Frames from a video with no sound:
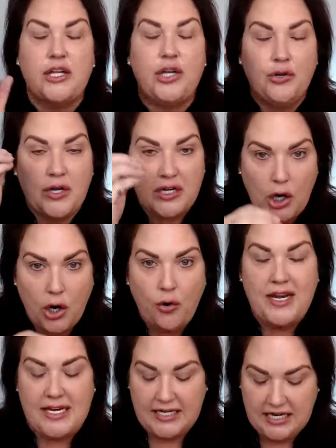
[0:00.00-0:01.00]
You can go
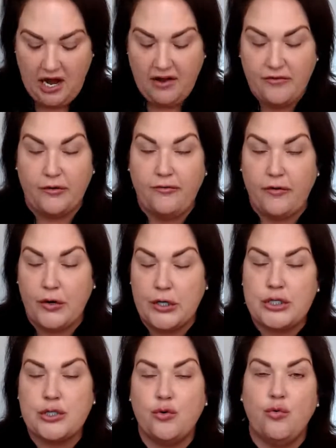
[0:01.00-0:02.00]
in and cover
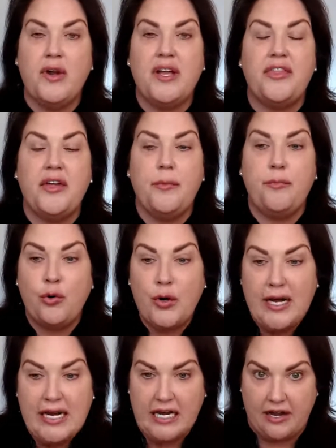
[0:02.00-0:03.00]
first with
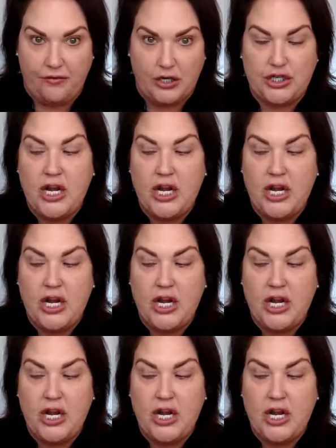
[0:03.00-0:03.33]
pre-coverage.